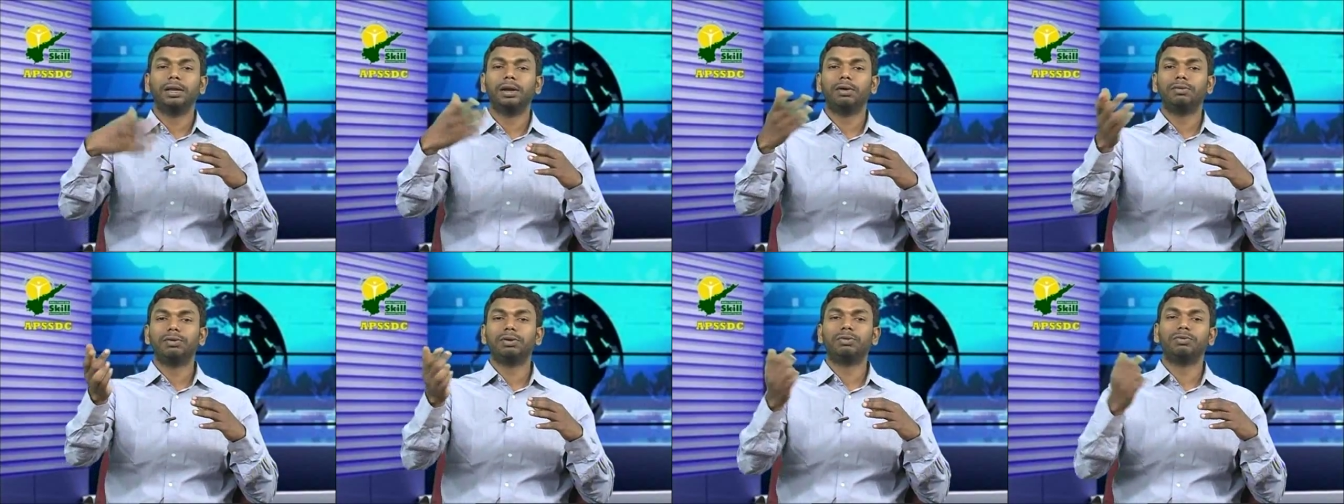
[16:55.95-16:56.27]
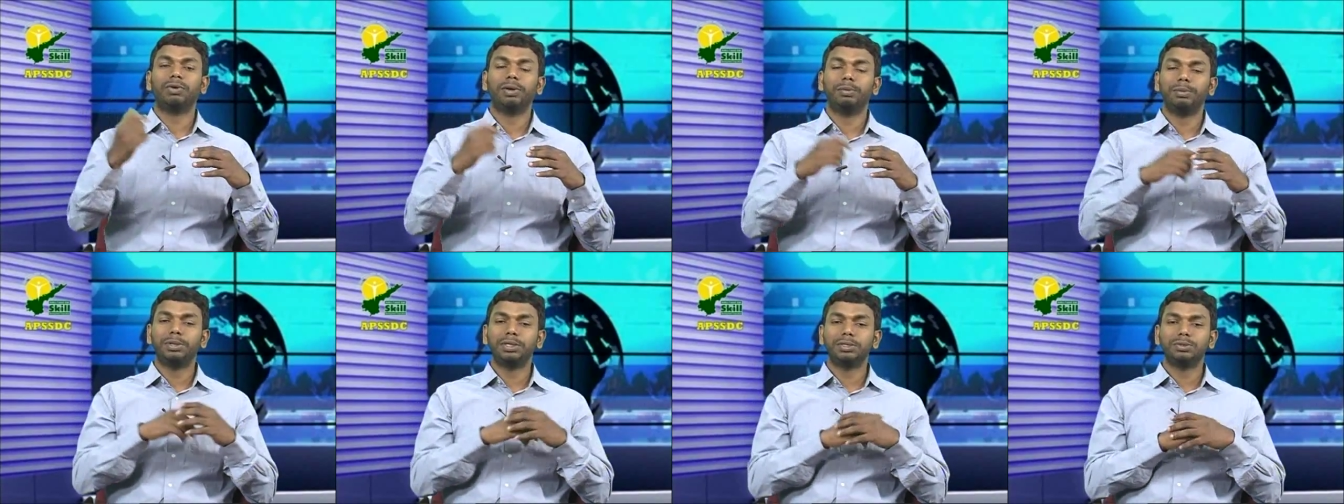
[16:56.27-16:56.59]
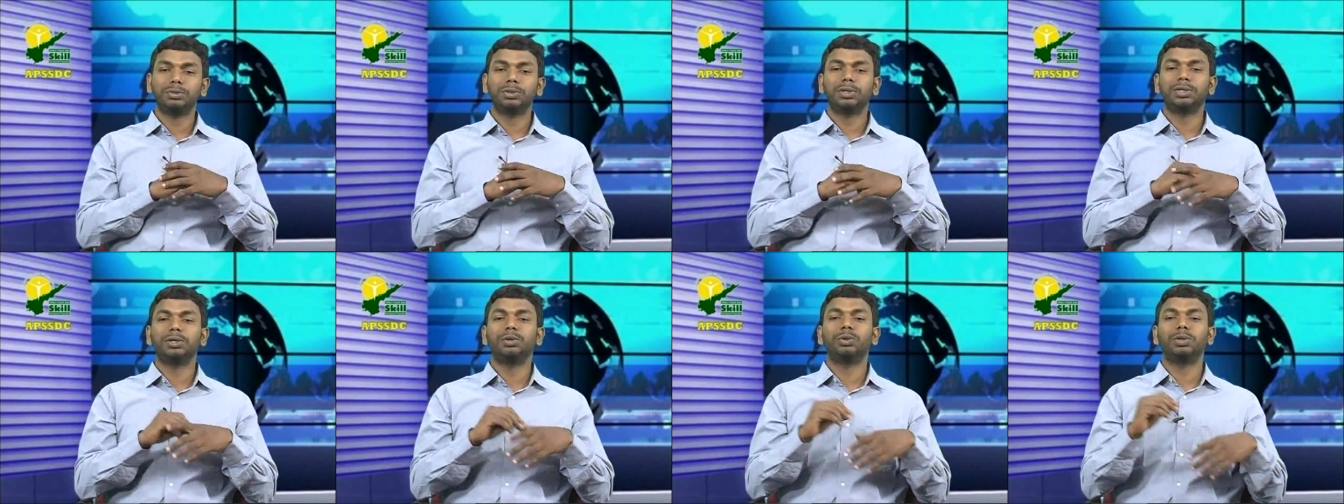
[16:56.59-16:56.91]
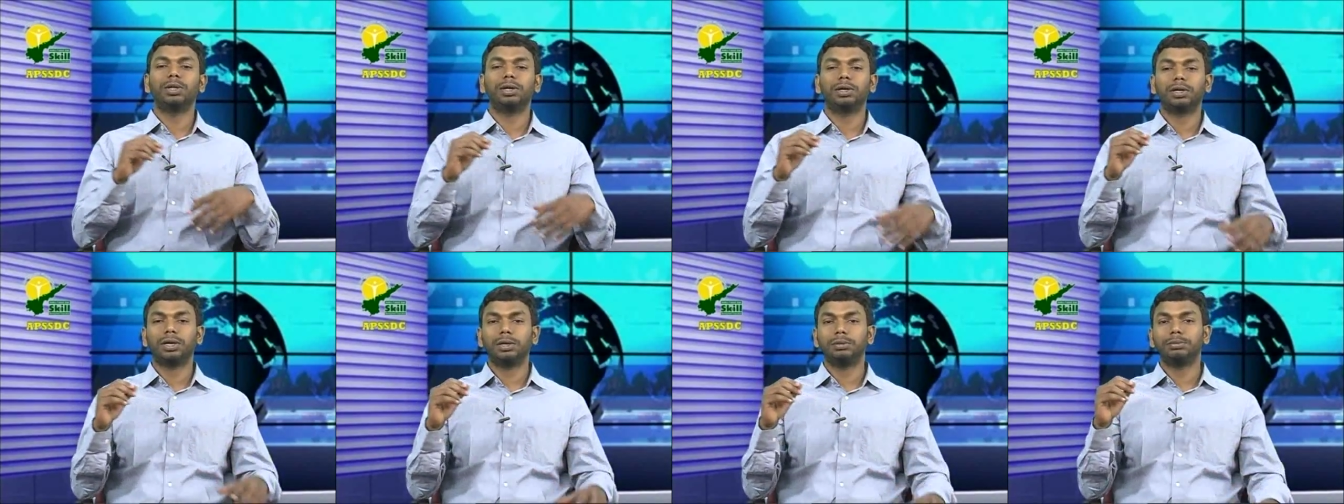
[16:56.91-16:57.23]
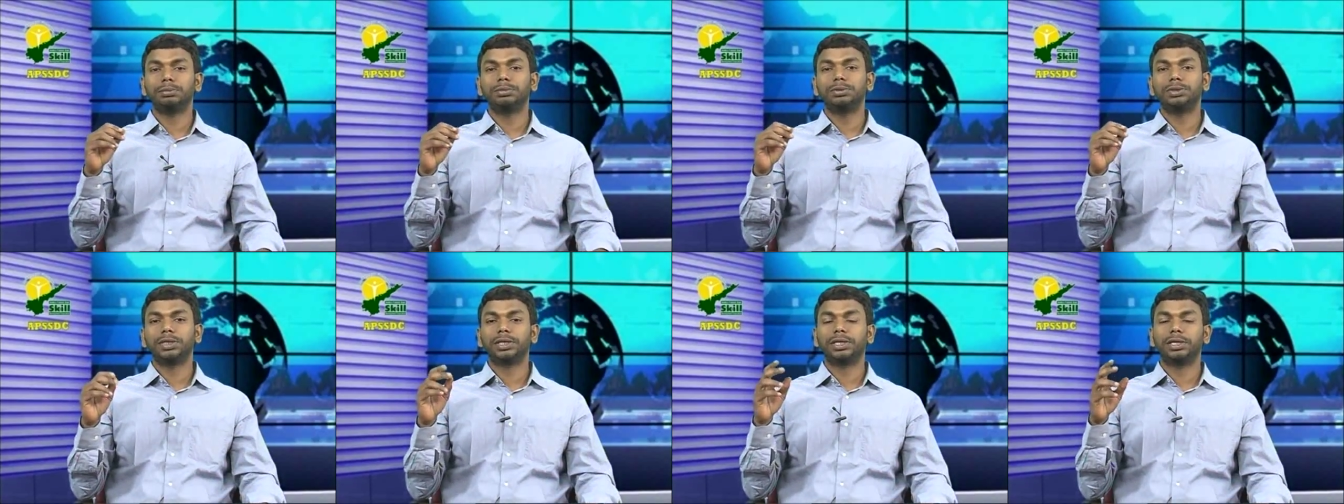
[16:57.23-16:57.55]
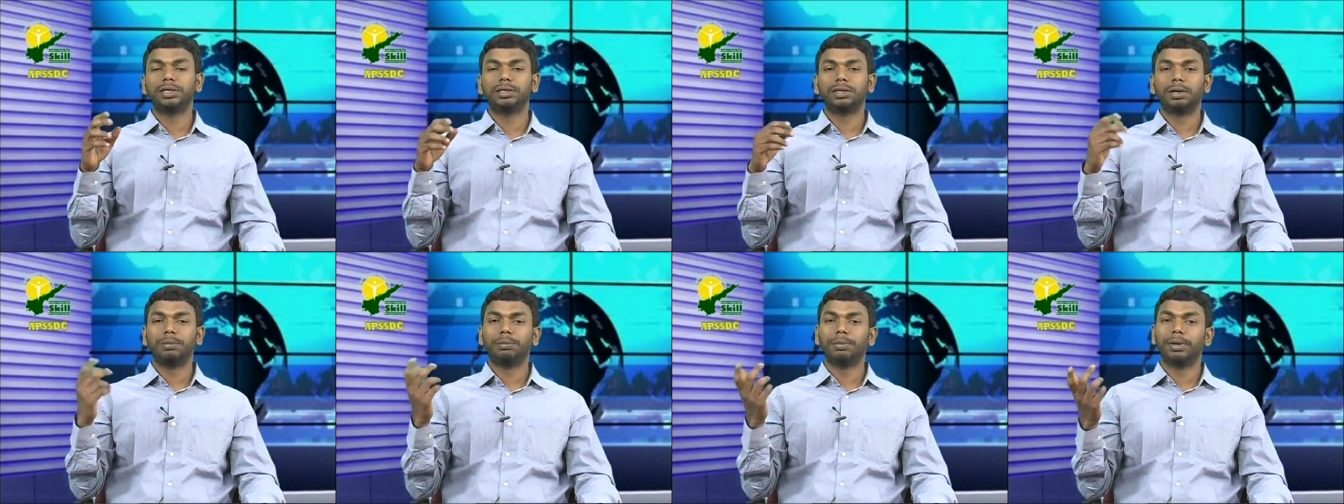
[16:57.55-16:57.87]
After 5 minutes we go there, check
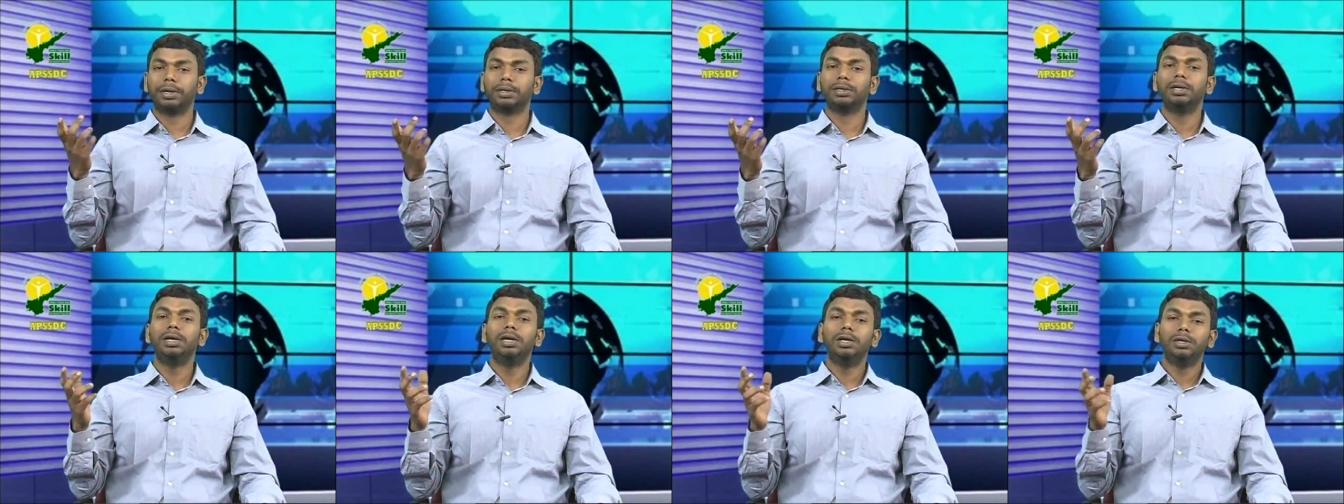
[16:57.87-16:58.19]
it, come back.